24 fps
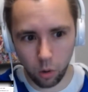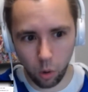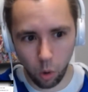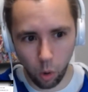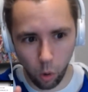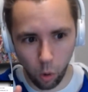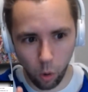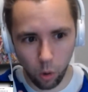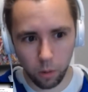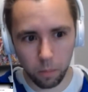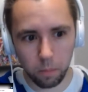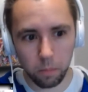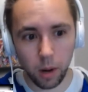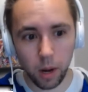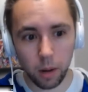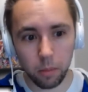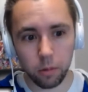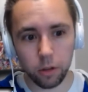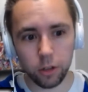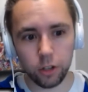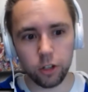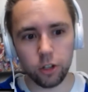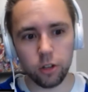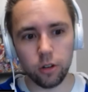or
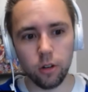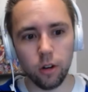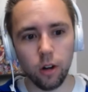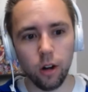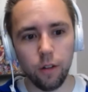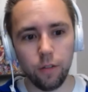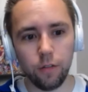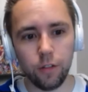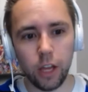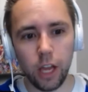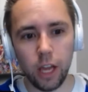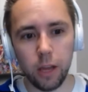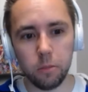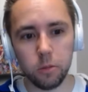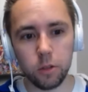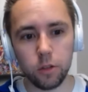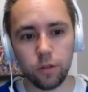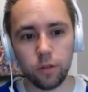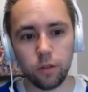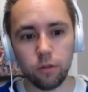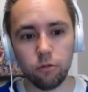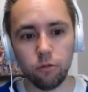publisher of games for